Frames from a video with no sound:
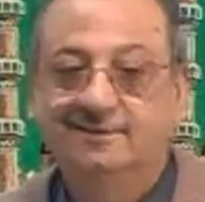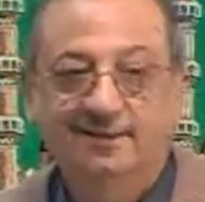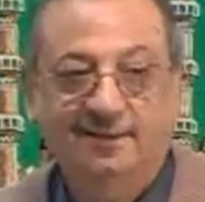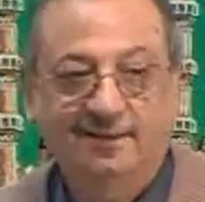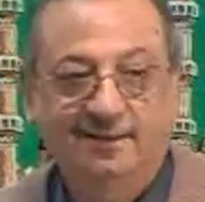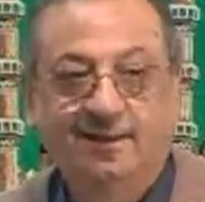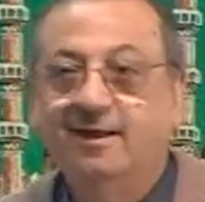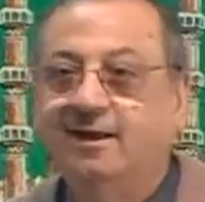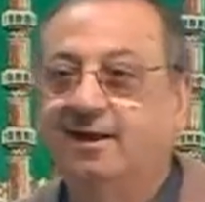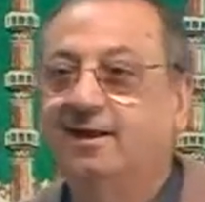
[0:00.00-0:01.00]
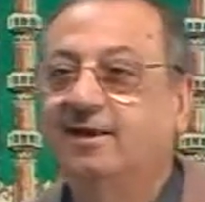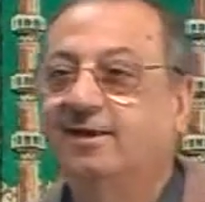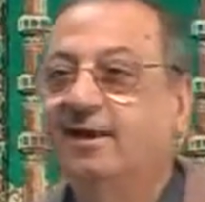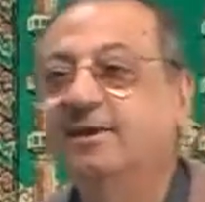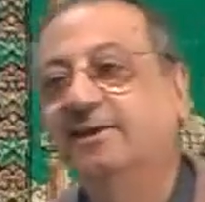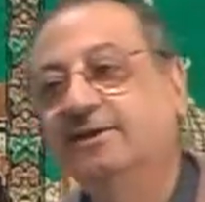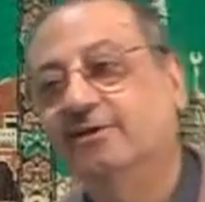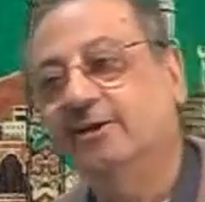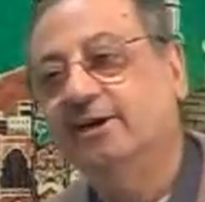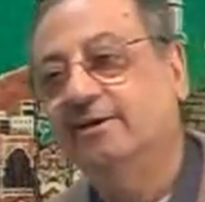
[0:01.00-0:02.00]
Huh? Khalaka, he
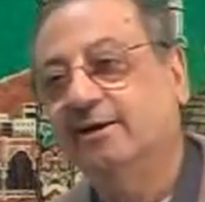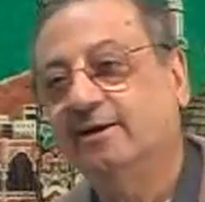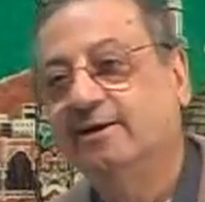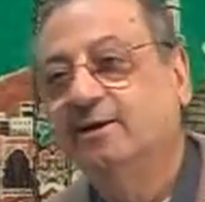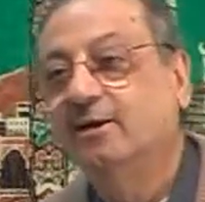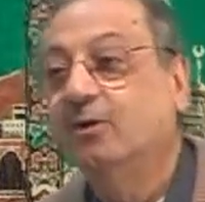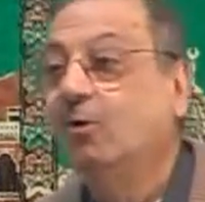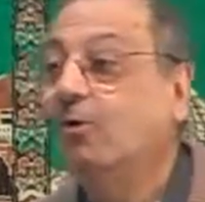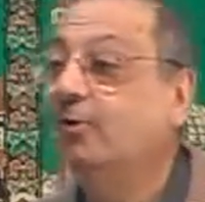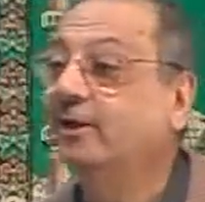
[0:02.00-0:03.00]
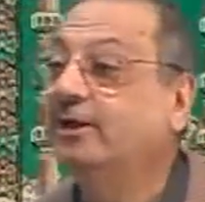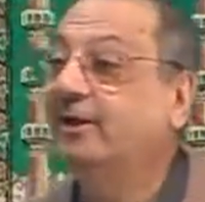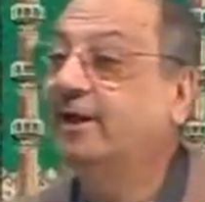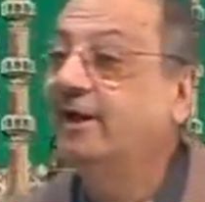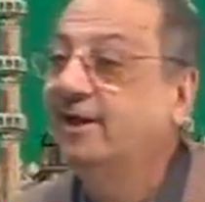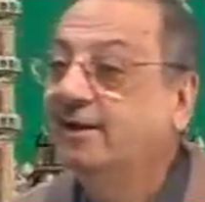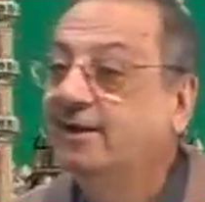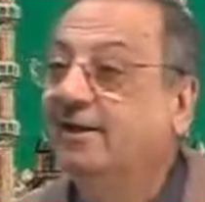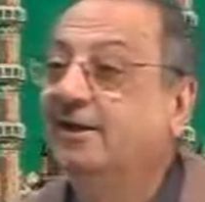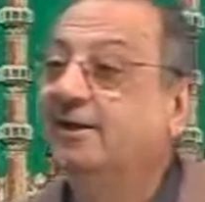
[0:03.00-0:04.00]
created. Khulika,
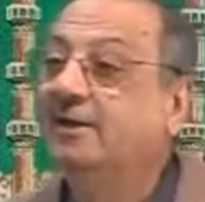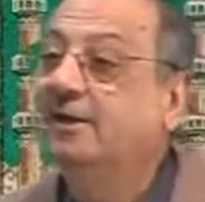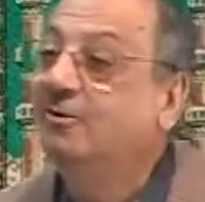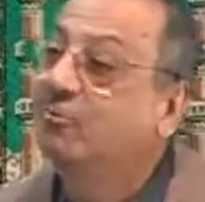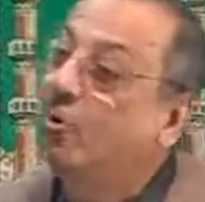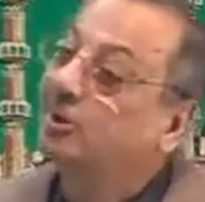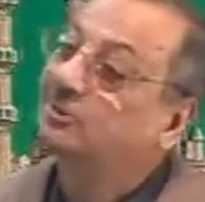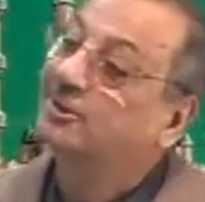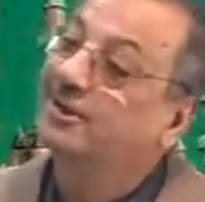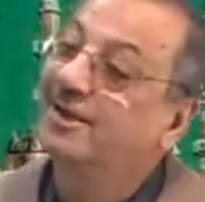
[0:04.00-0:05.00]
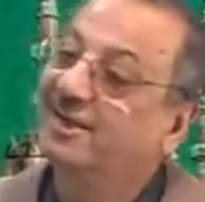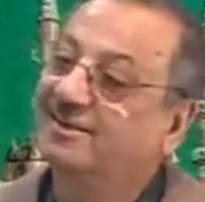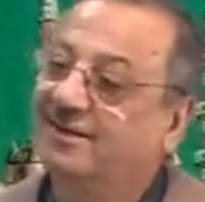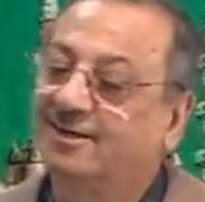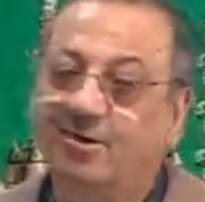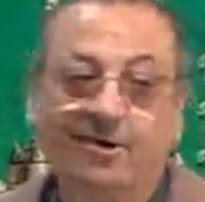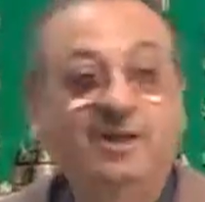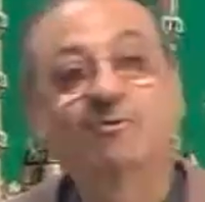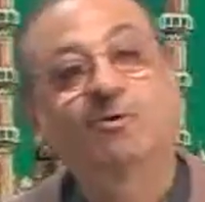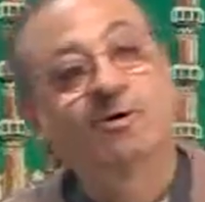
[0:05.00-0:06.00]
he was created or
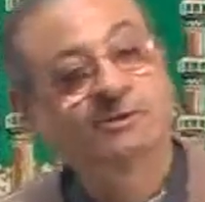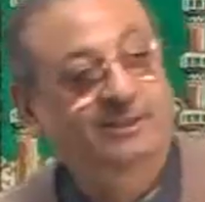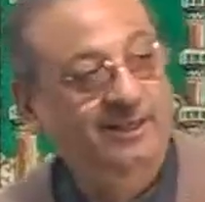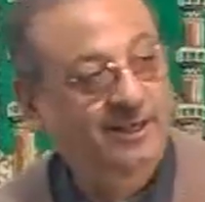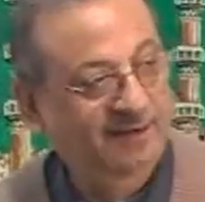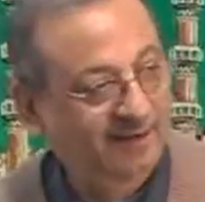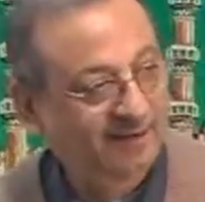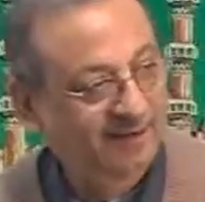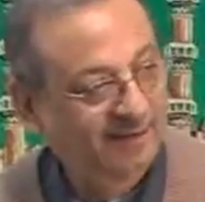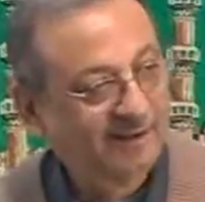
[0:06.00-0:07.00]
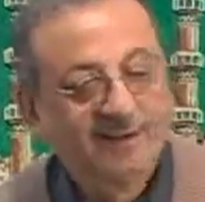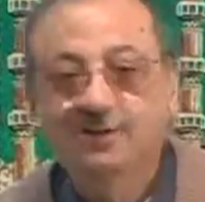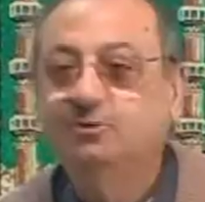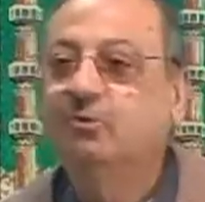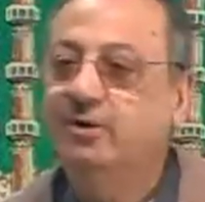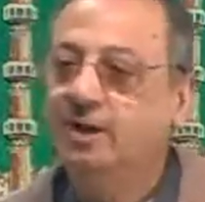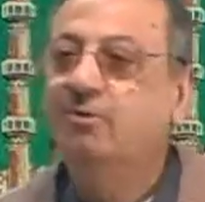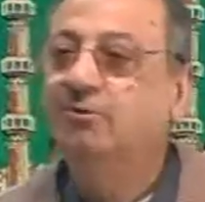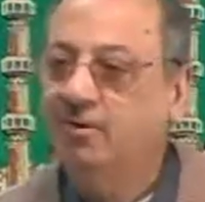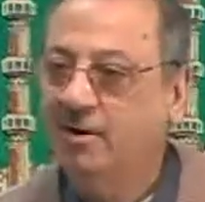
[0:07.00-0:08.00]
it was created. So we are
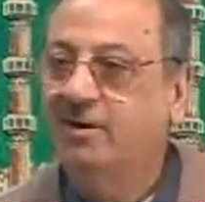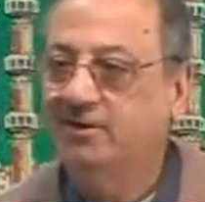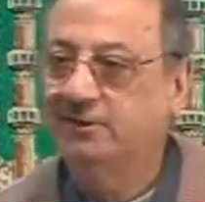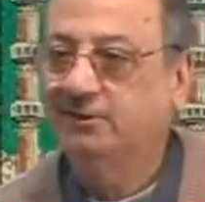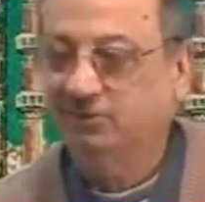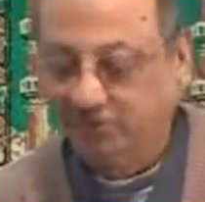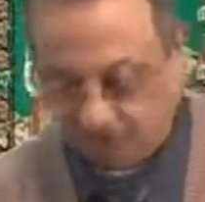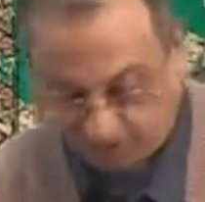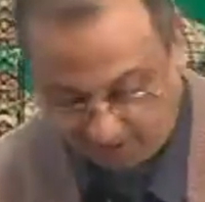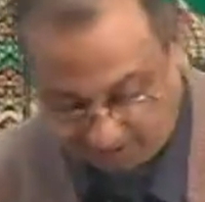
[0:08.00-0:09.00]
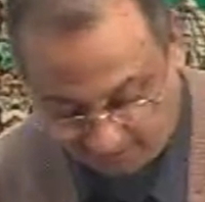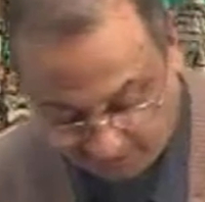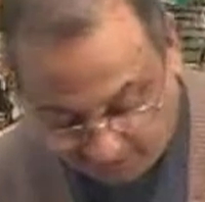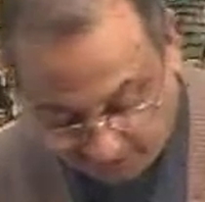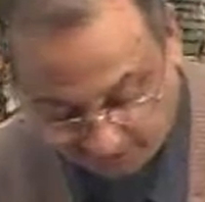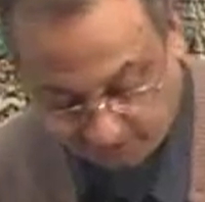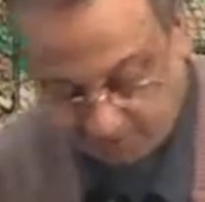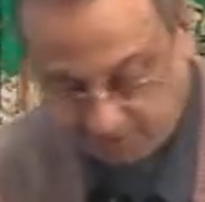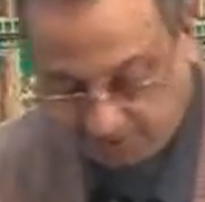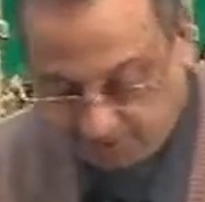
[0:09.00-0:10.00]
going to learn this, inshallah, very soon,
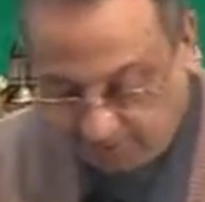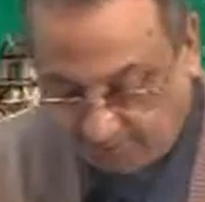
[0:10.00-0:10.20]
inshallah.